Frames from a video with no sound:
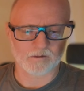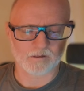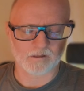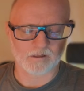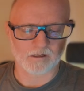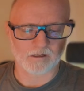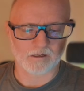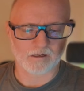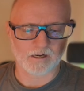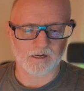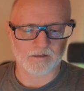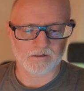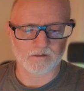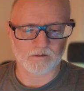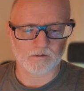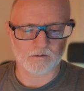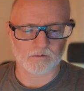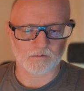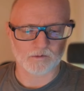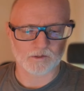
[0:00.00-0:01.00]
Uh, I
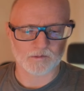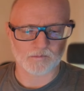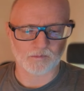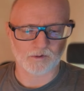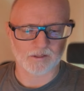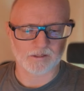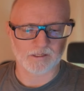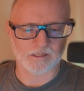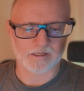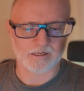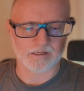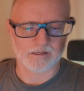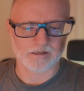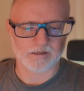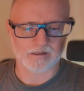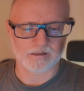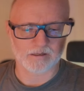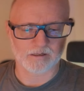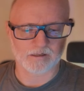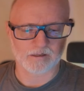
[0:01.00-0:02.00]
do spread
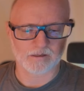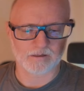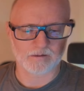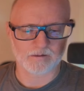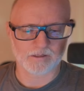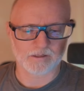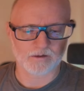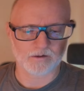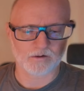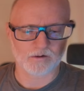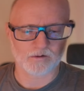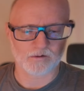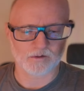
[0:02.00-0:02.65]
leg uh, here.